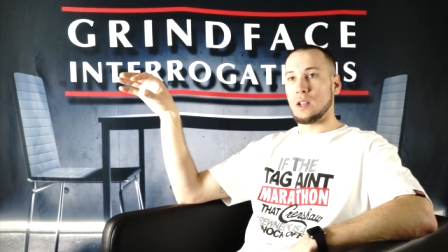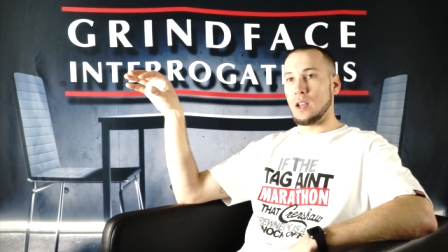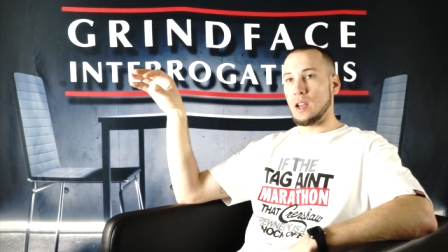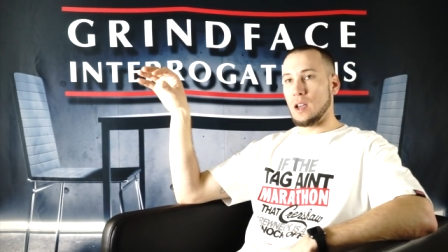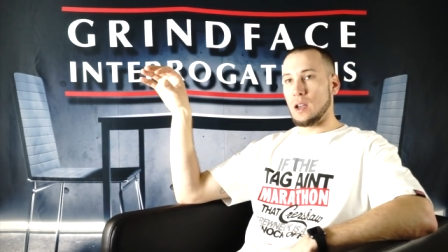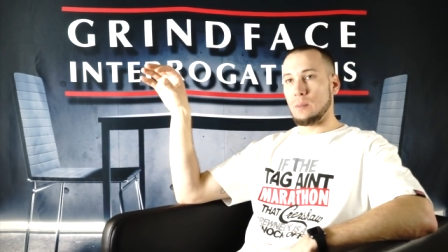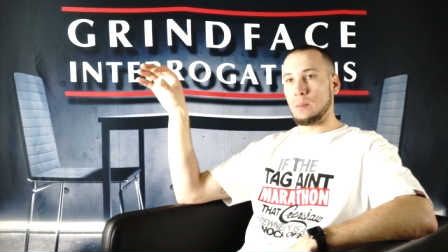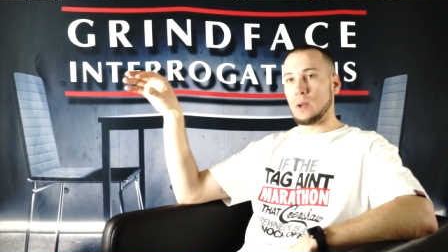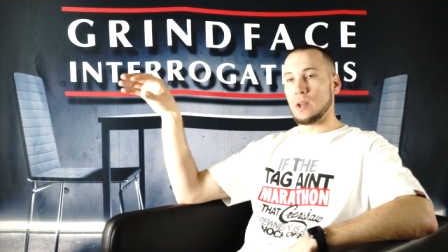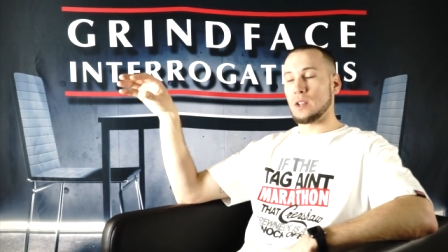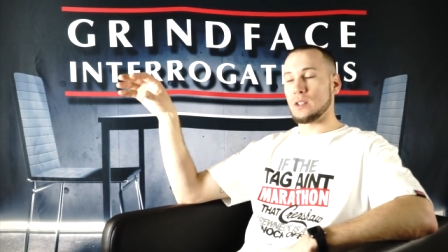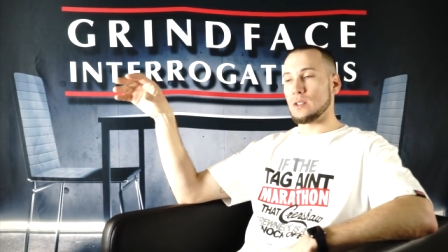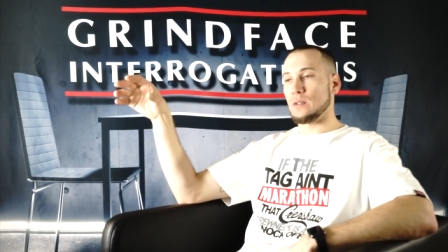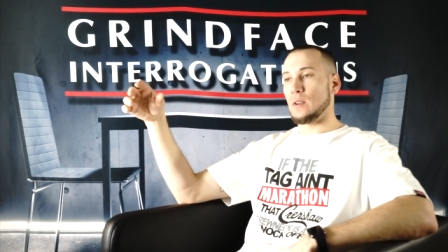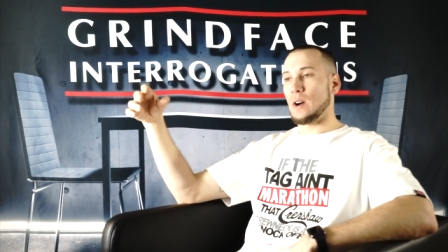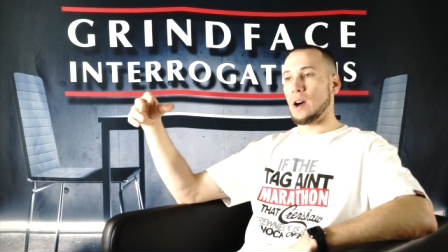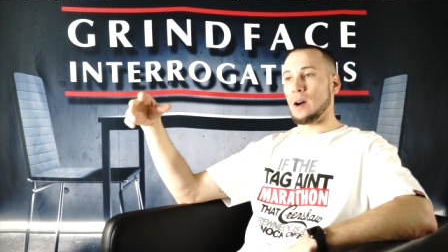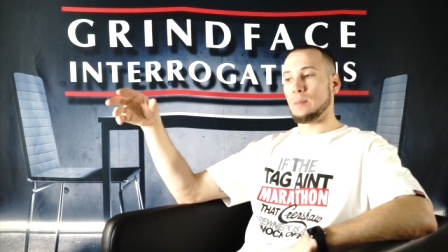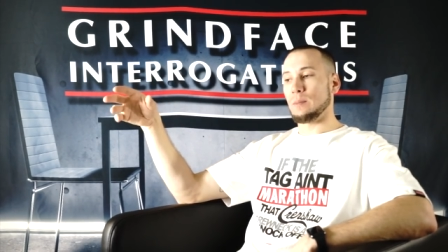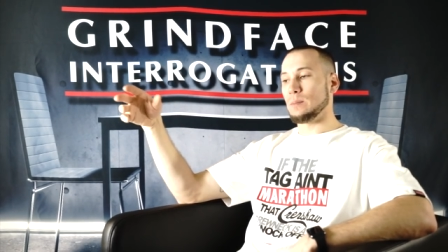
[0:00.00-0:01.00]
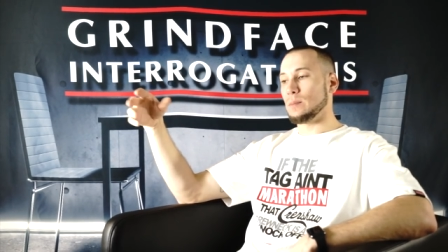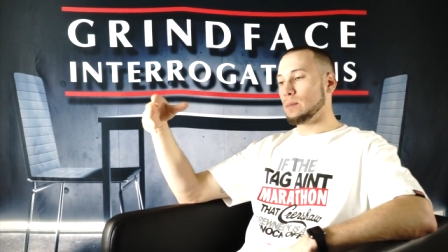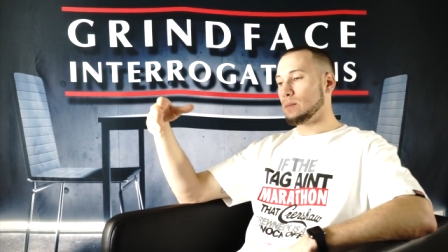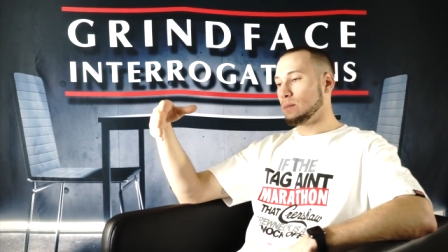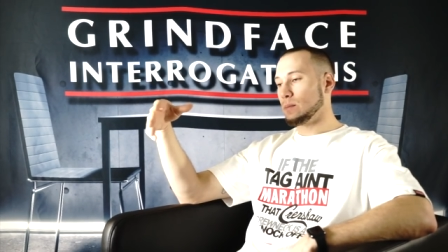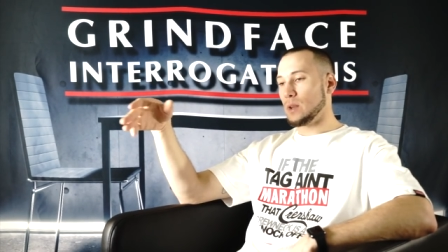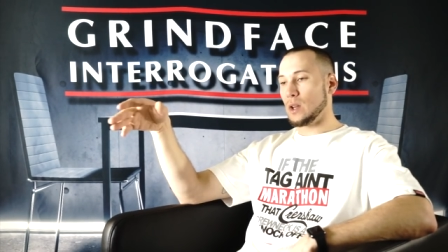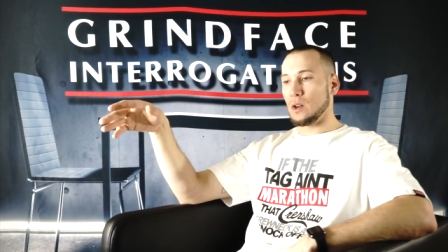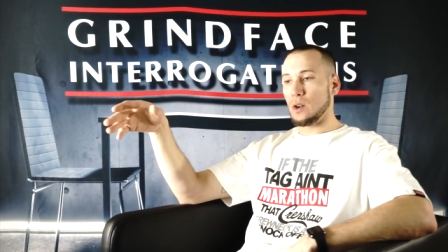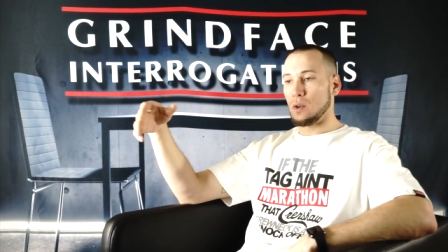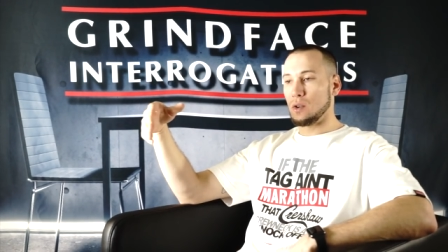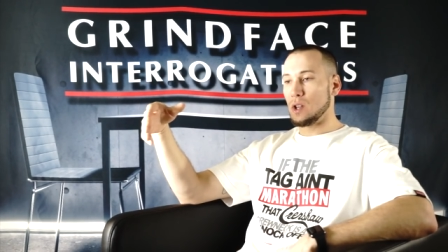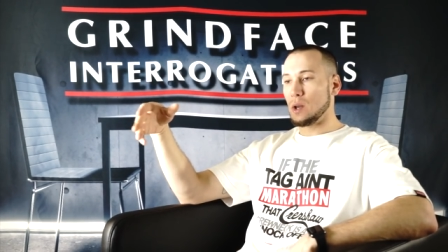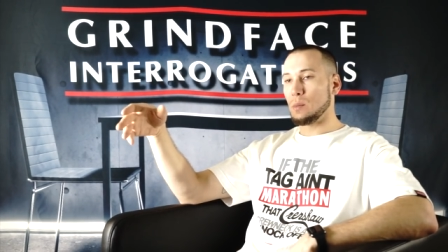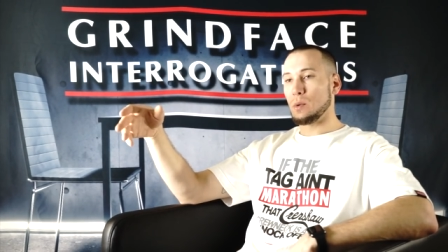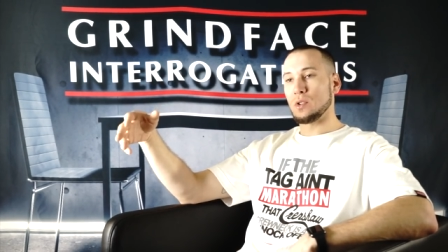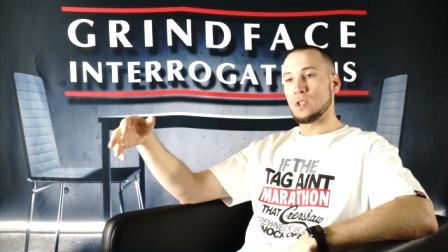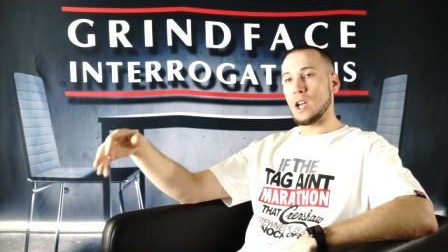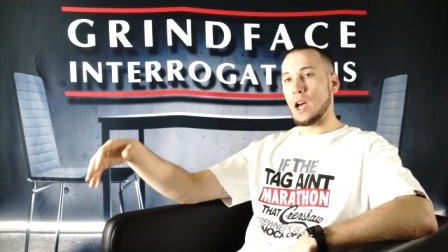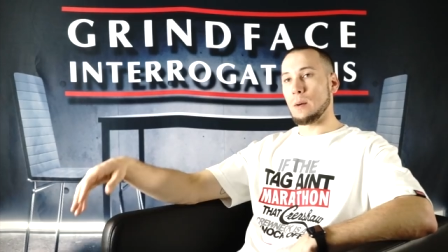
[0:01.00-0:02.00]
Yeah, because if I'm, you know,
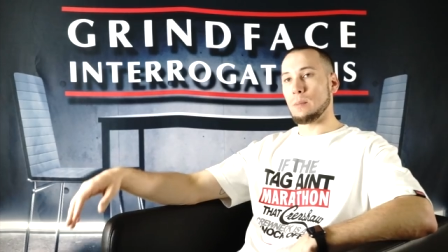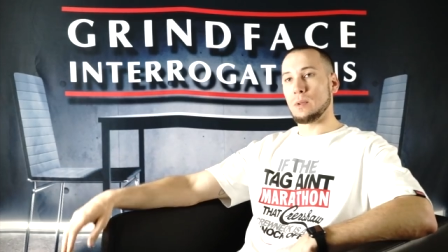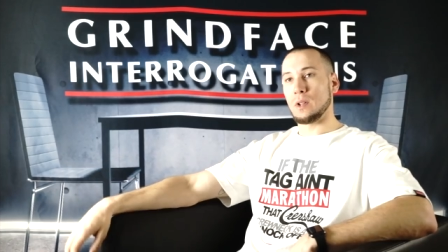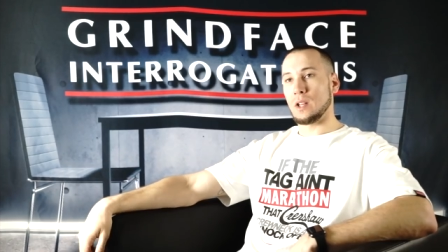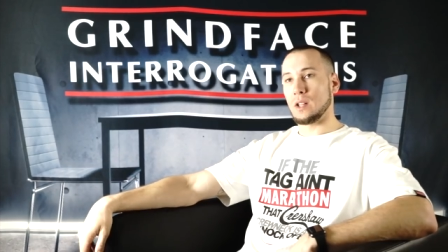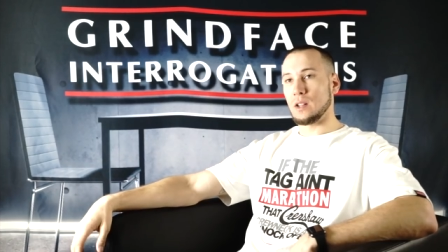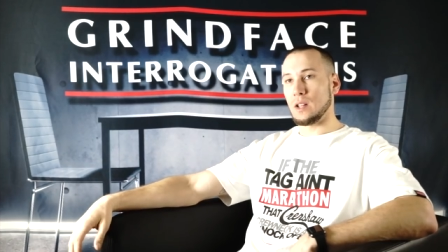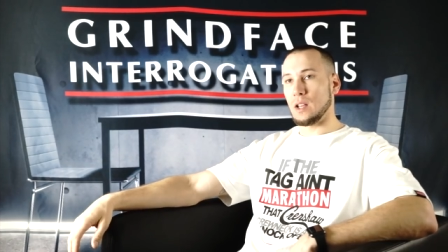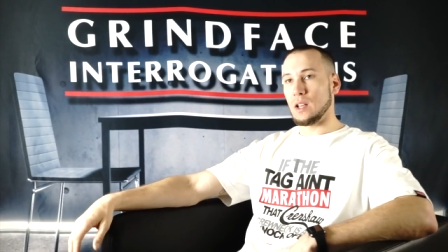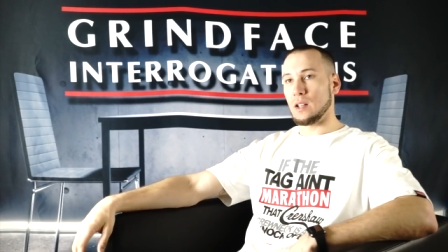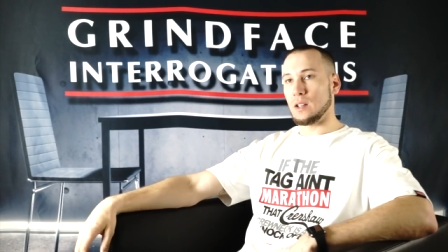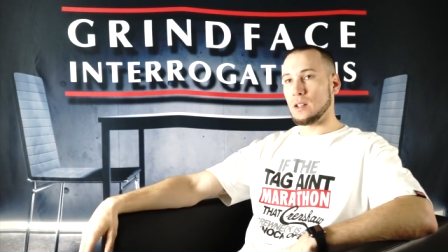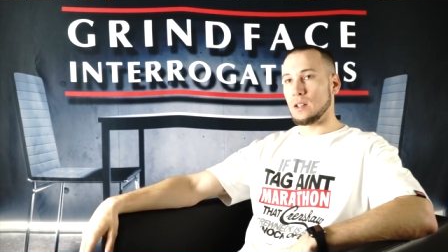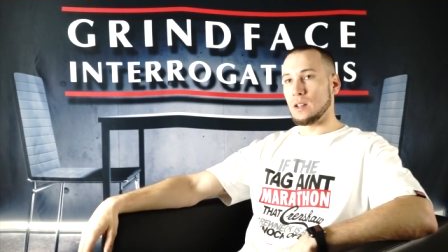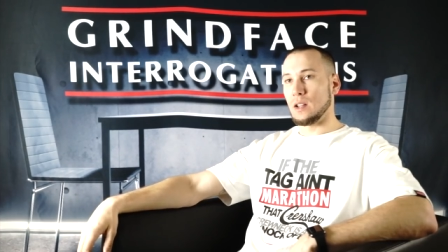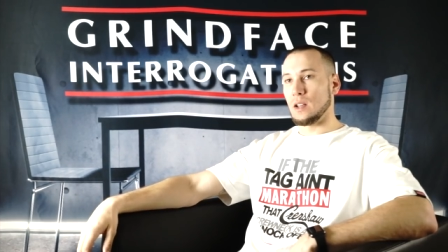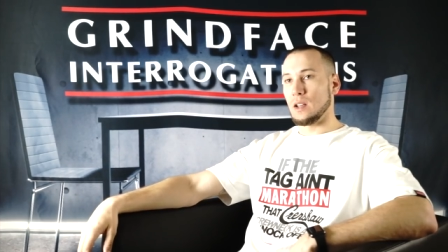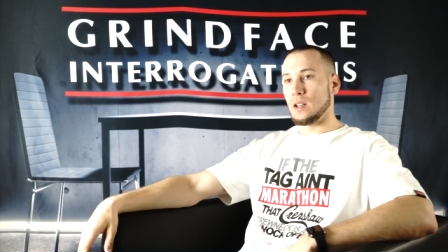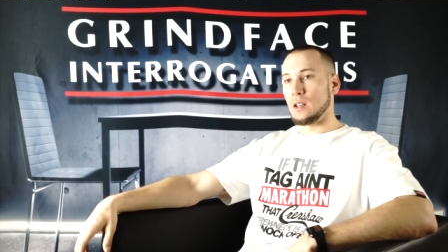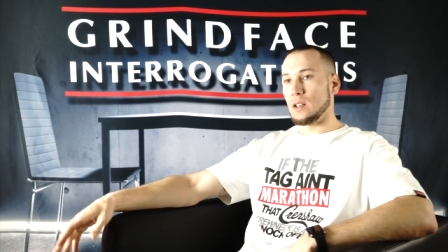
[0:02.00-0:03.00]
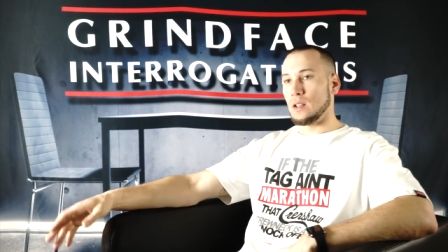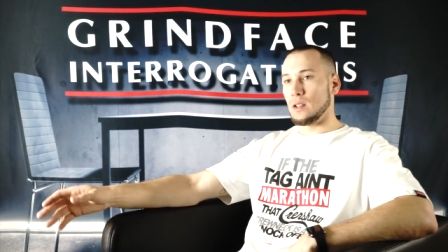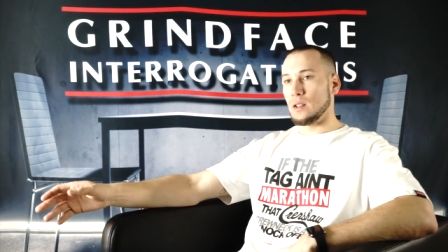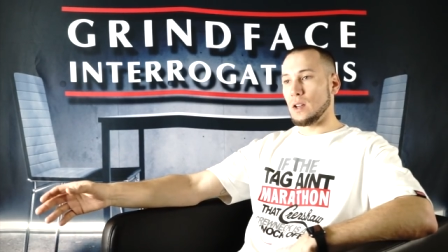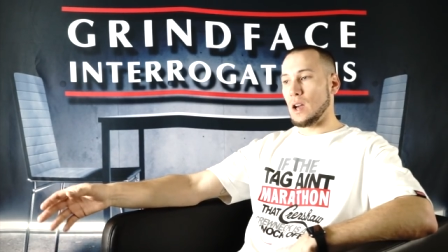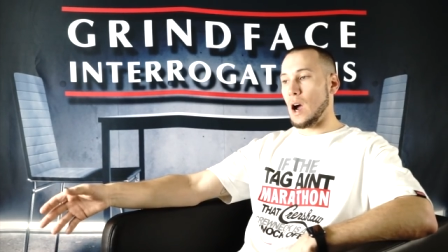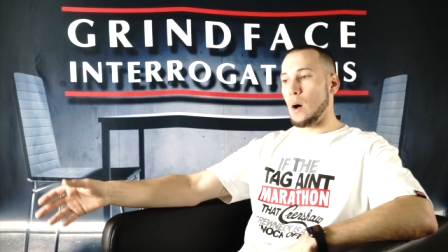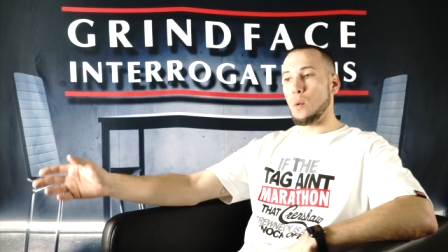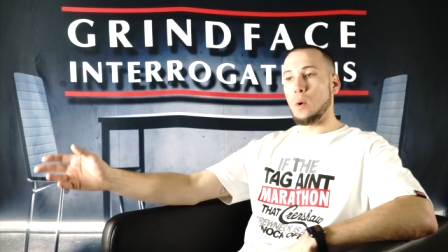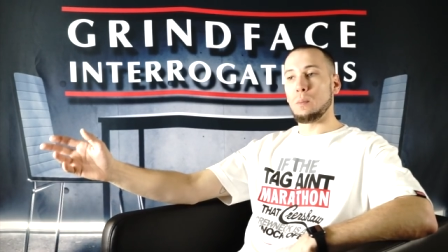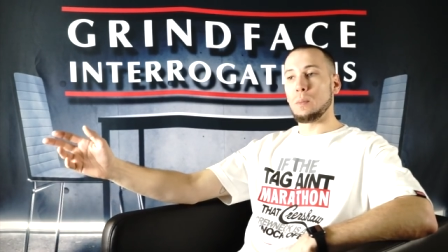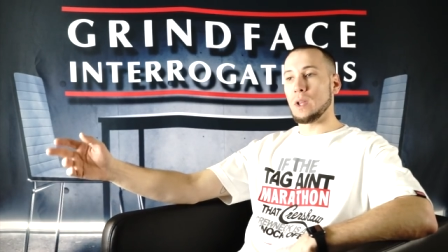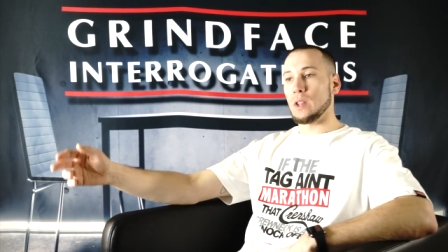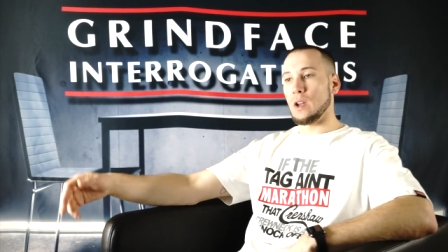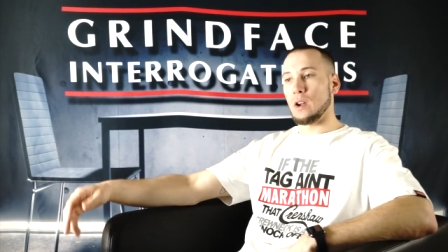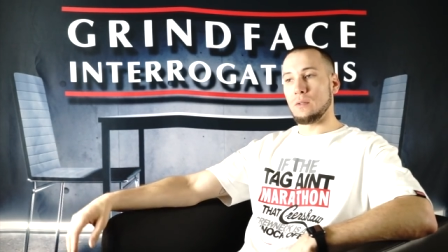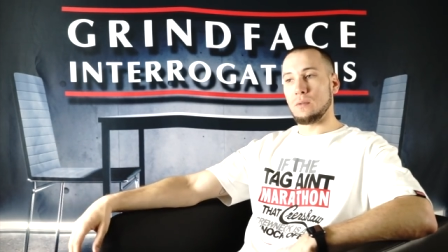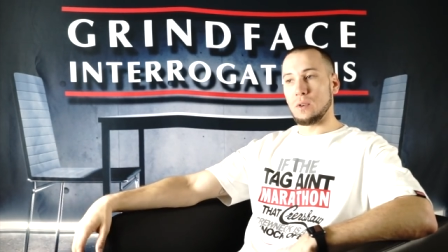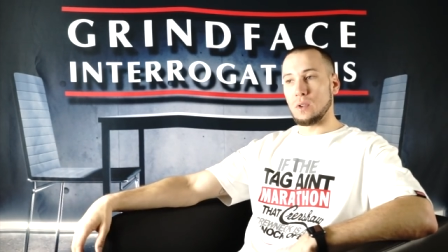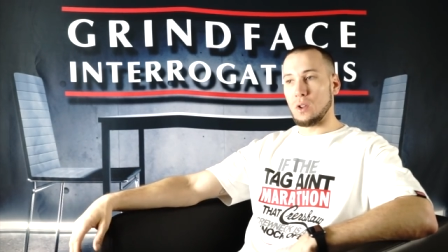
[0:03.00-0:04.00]
dibble dabbling, then I won't be
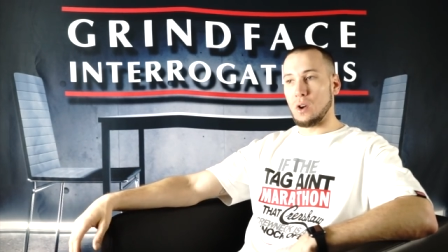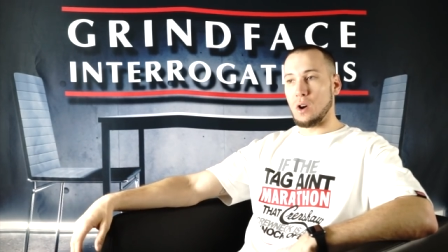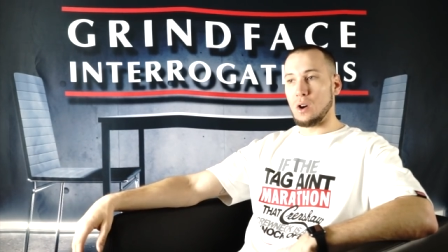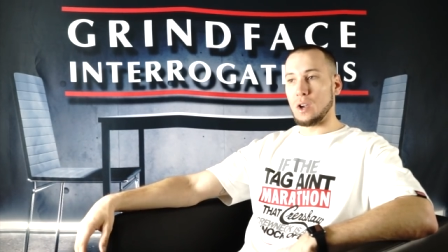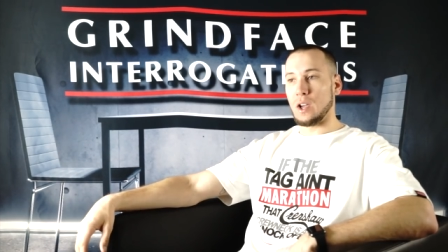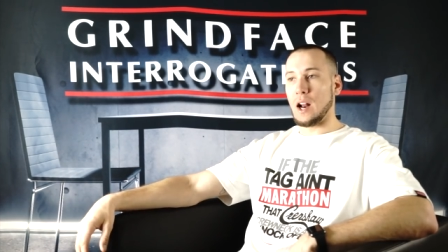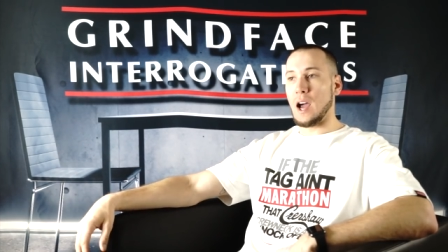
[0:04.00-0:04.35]
there for long.